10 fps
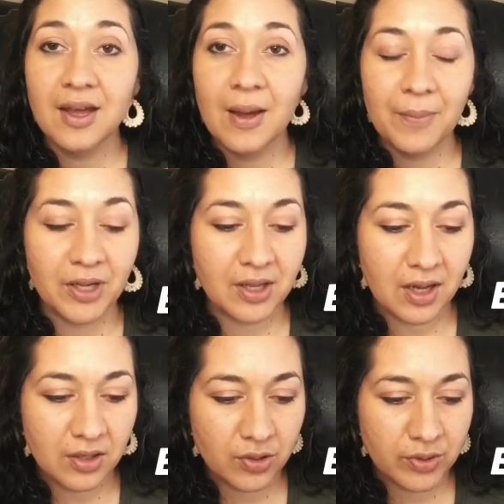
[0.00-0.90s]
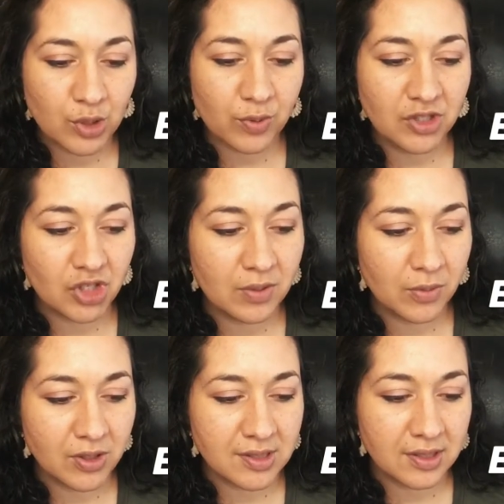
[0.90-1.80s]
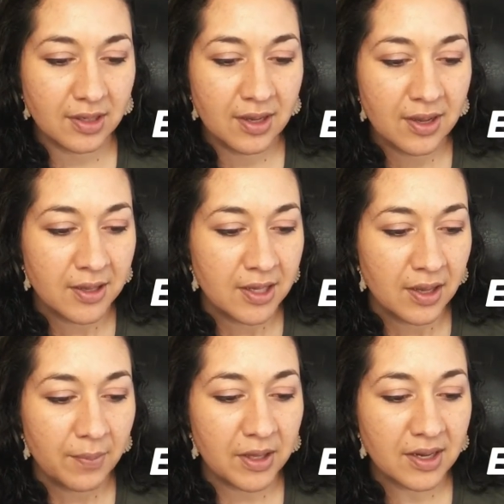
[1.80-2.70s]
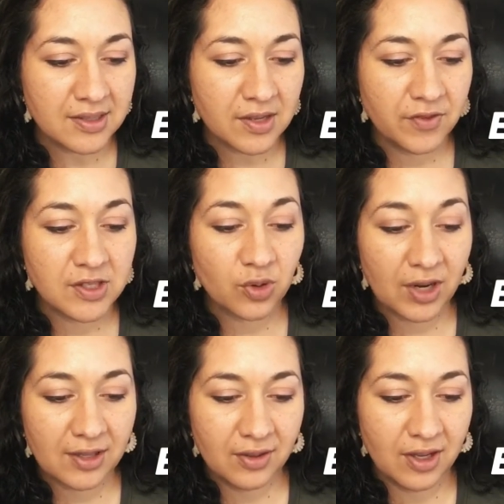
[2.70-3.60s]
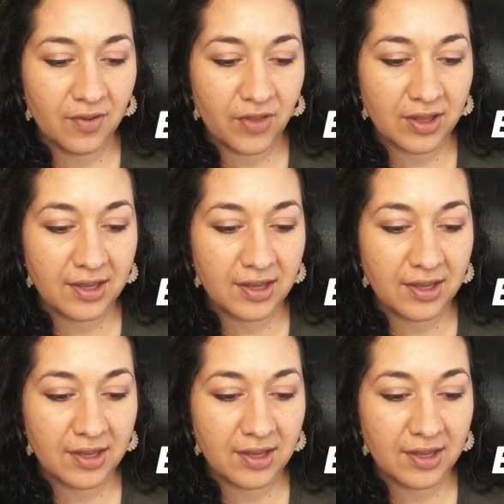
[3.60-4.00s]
But God, who is rich in mercy, because of his great love that he